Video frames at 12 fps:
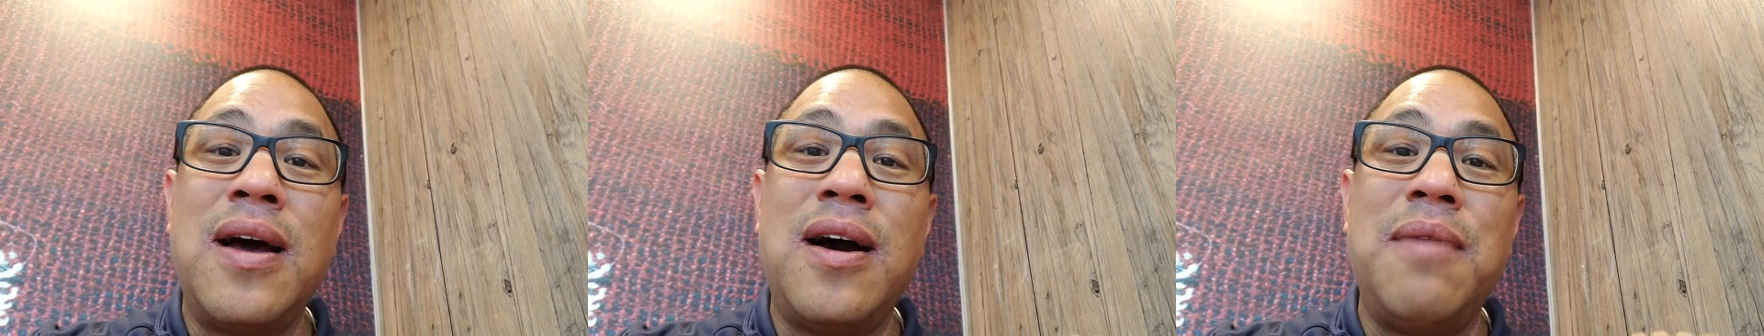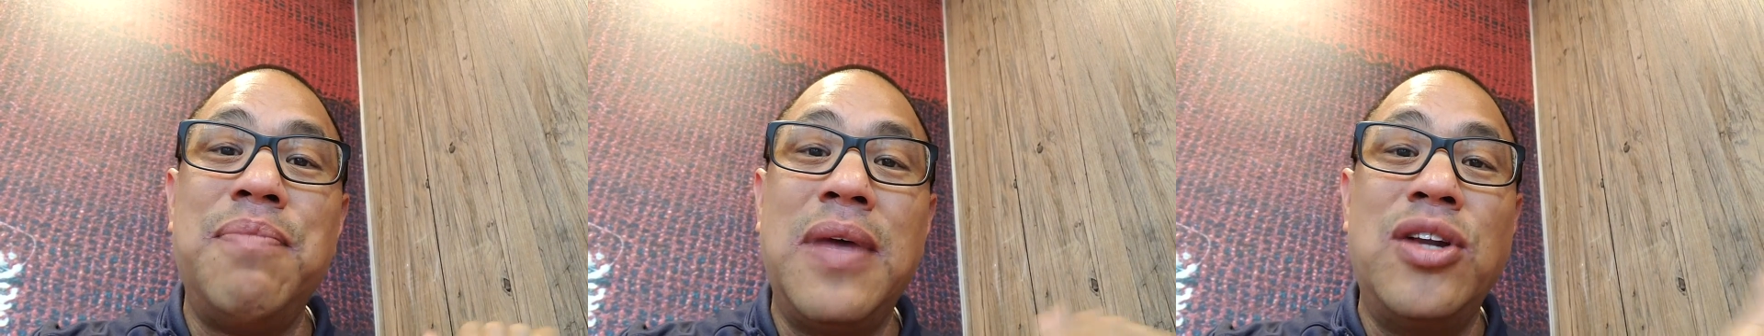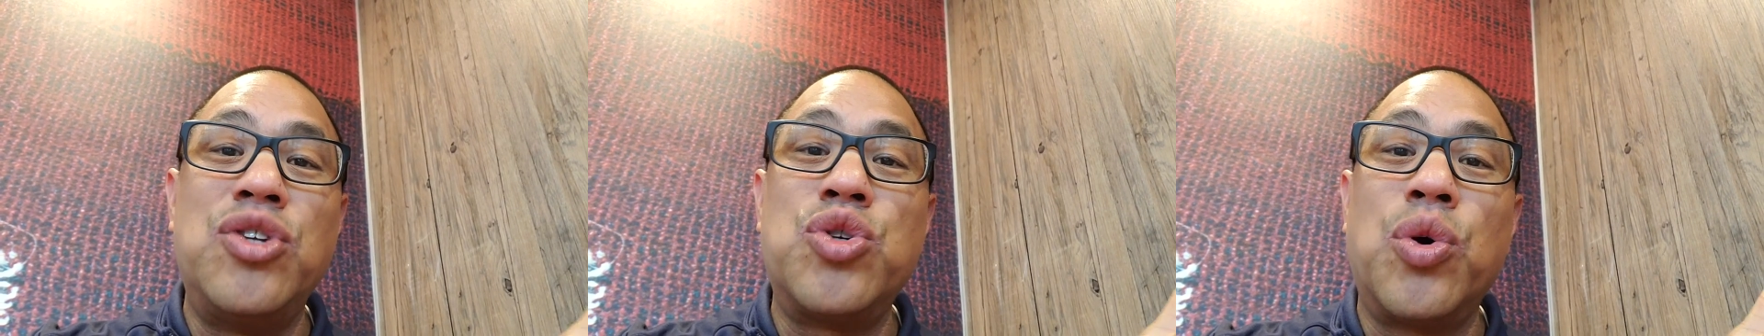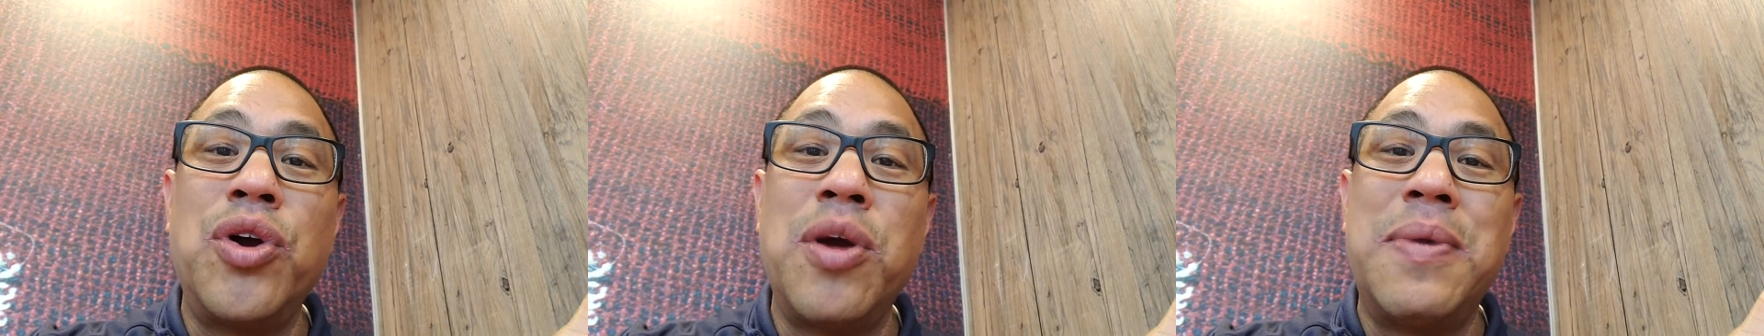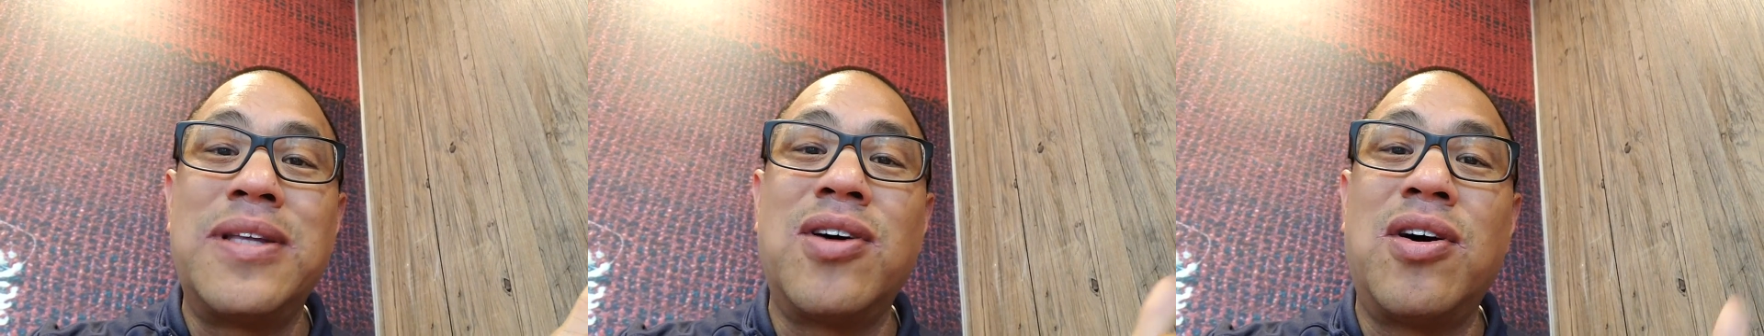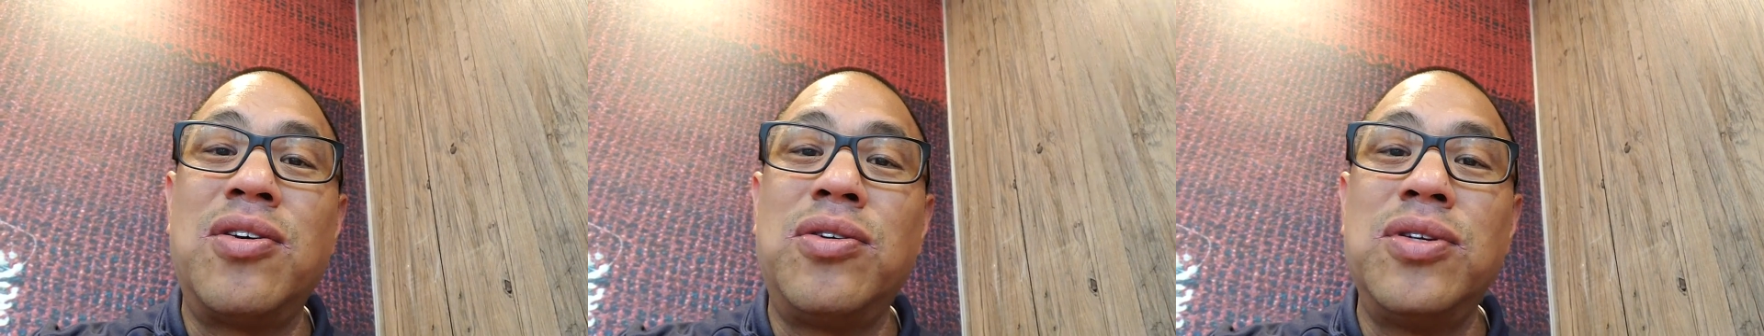enjoy your
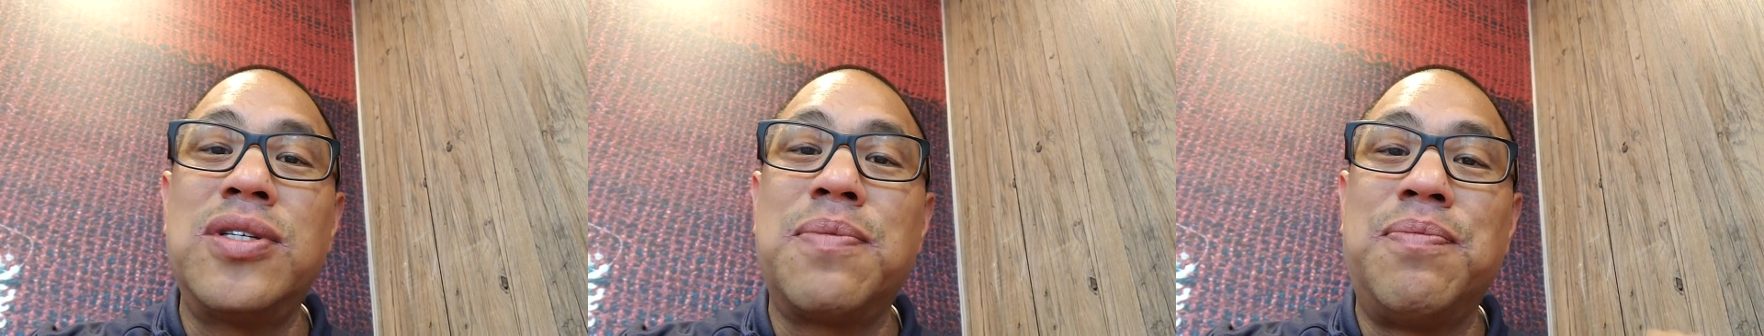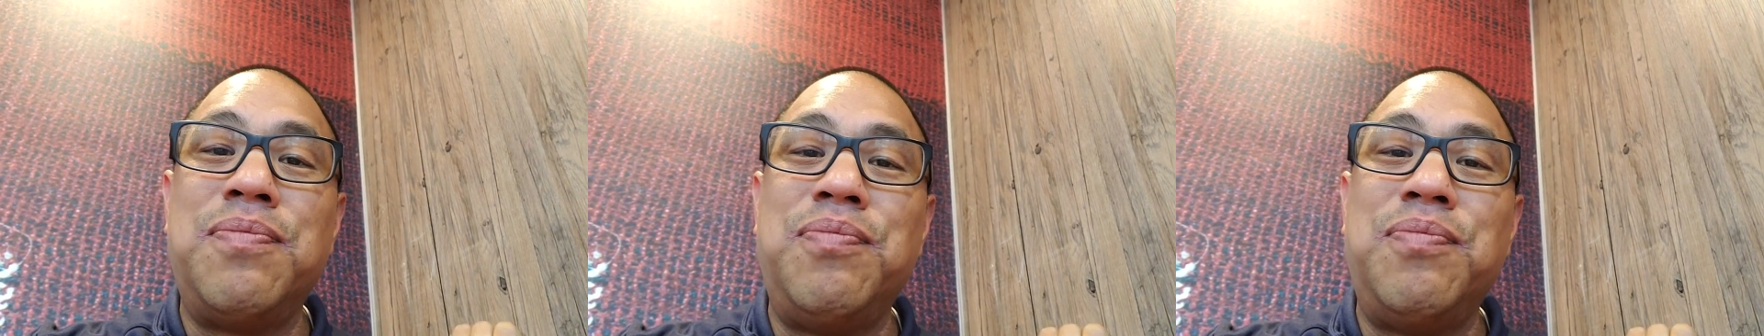McDonald's